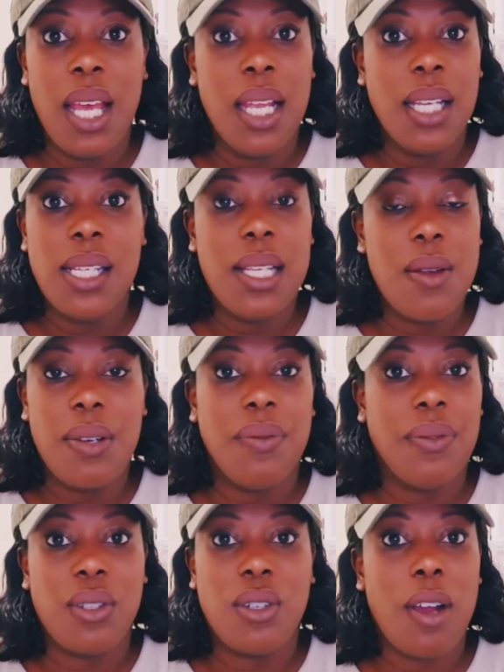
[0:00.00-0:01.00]
Don't
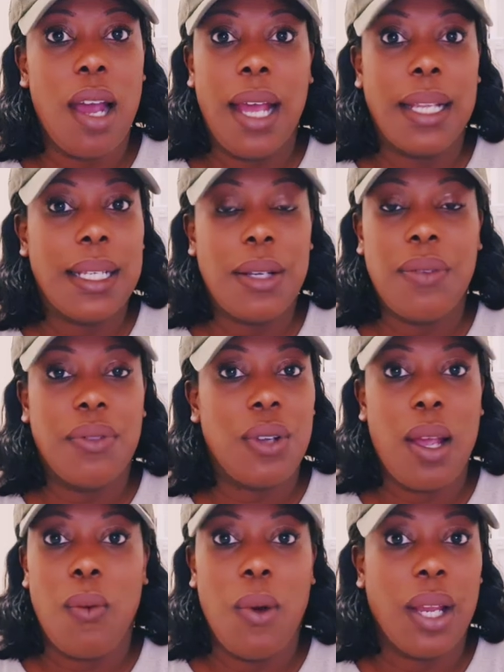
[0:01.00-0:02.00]
even try. Don't even try
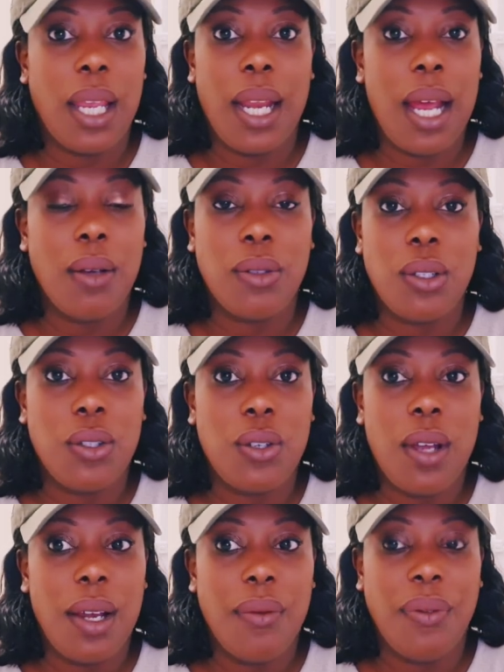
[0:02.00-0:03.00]
and work it out. Don't
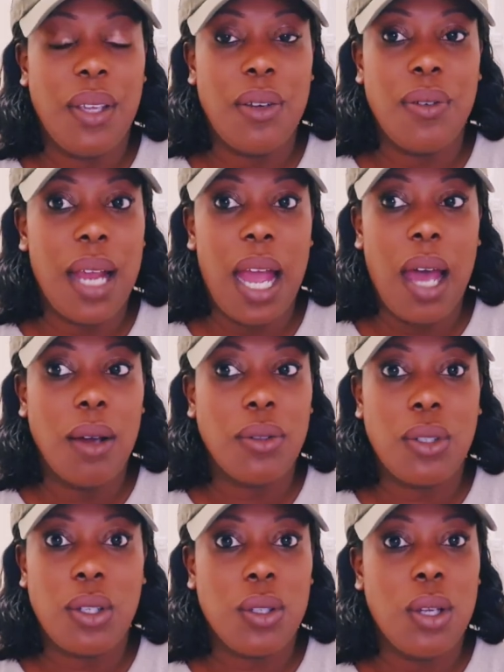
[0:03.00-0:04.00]
try to figure it
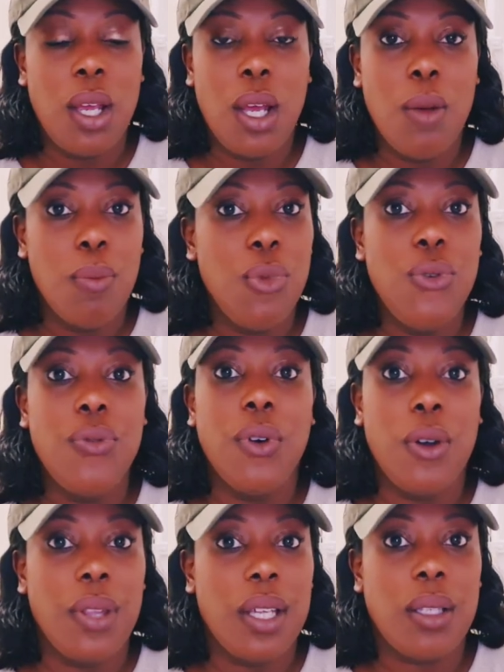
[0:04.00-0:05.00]
out. Just move
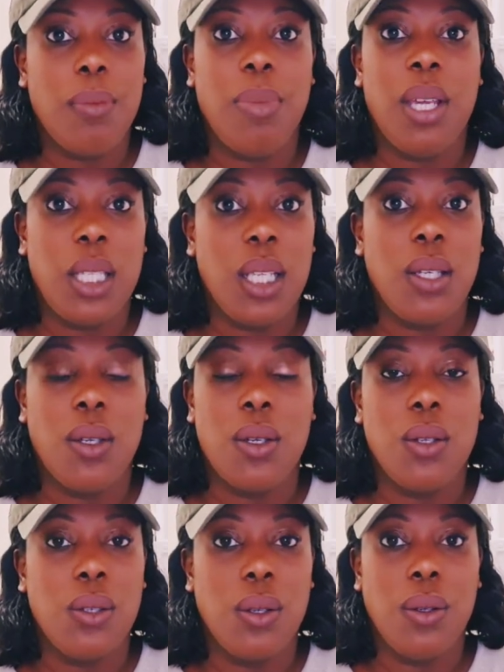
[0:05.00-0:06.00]
on. That's the best thing you
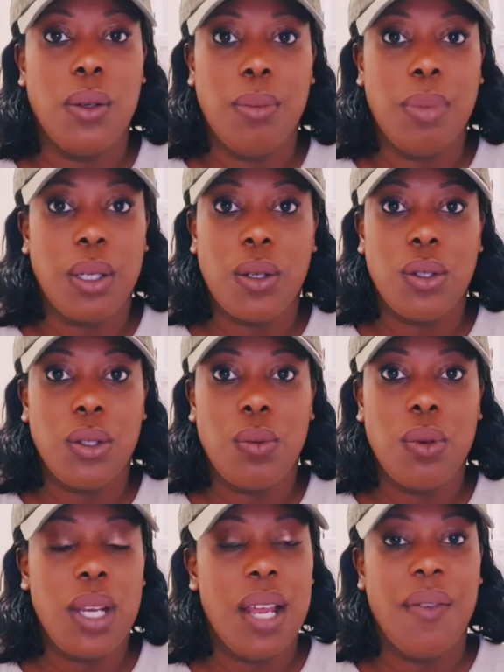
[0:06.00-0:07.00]
can do, because you
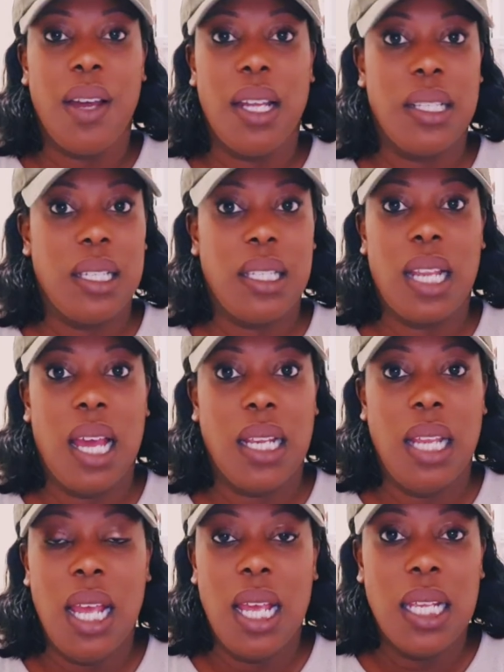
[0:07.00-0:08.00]
will never
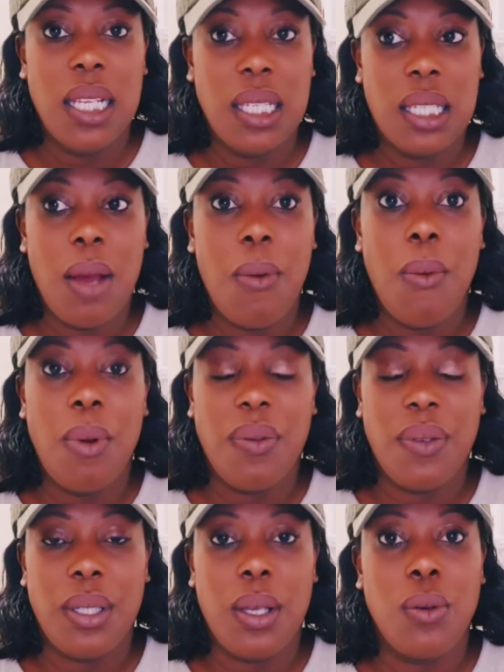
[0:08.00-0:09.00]
understand someone with
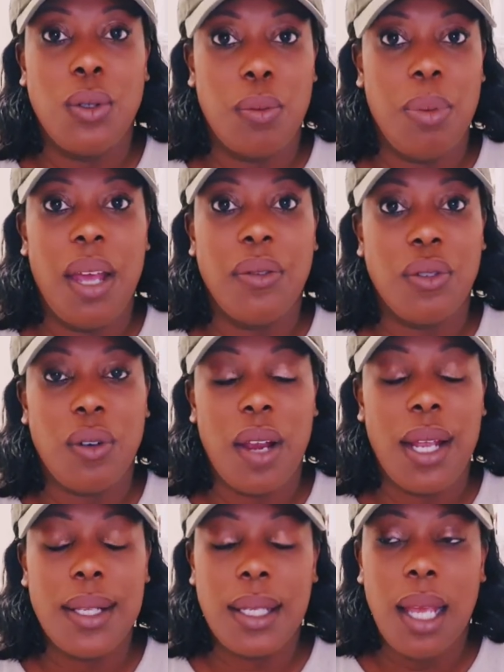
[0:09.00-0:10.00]
sociopath traits.